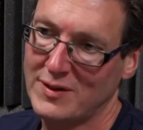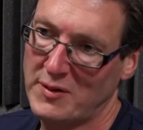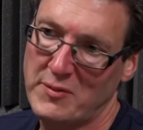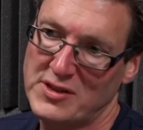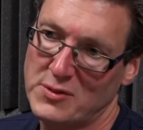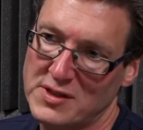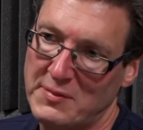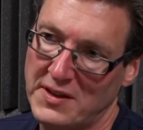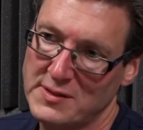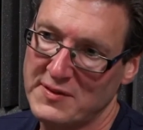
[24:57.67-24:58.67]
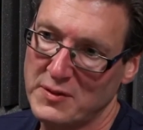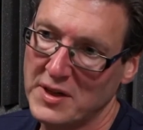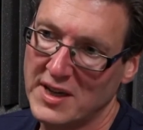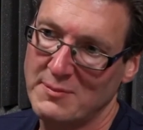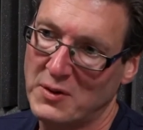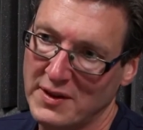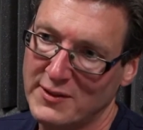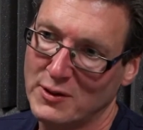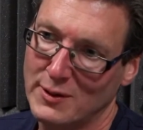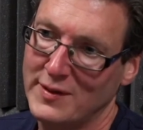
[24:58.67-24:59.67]
When we talked about this before we came on, they've
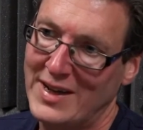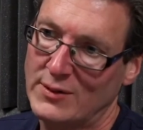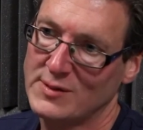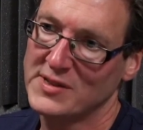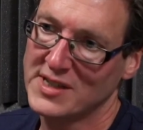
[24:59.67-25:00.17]
got a lot of announcements